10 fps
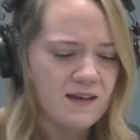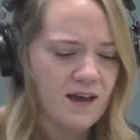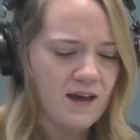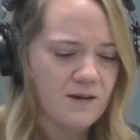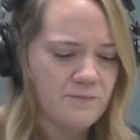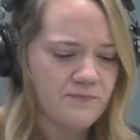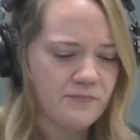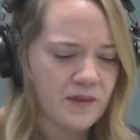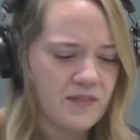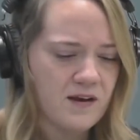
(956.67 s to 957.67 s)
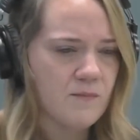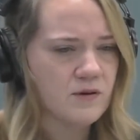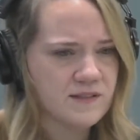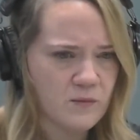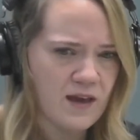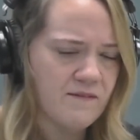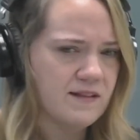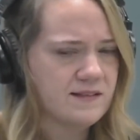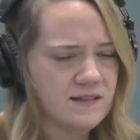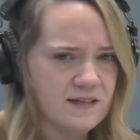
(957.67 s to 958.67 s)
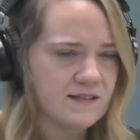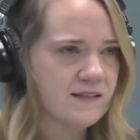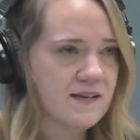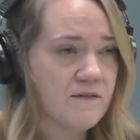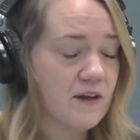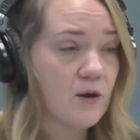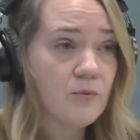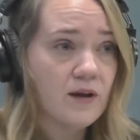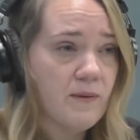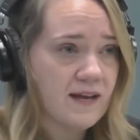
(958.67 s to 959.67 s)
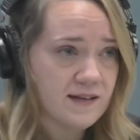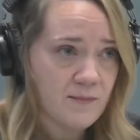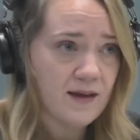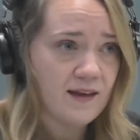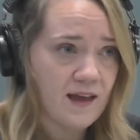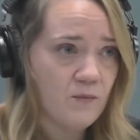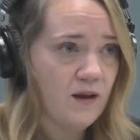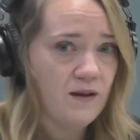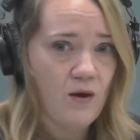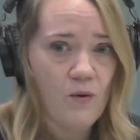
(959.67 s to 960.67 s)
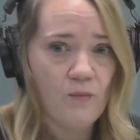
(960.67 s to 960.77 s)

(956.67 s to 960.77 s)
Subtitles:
the numbers that we have in the statistics and everything are pre-pandemic. And we know